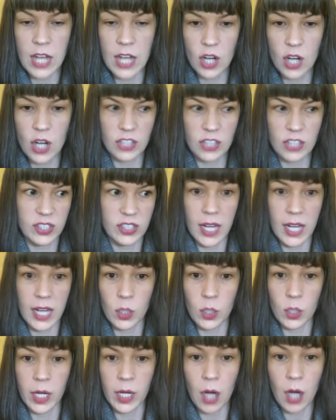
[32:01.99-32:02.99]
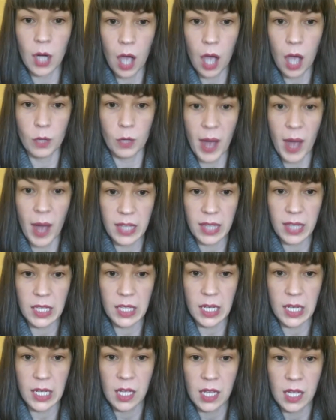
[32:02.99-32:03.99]
and you're not just kind of going on
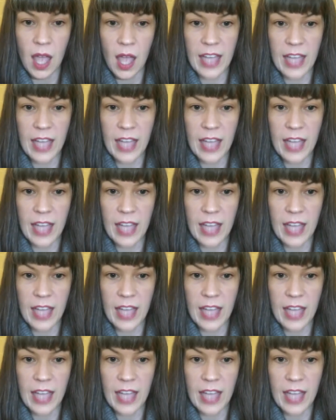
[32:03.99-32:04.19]
autopilot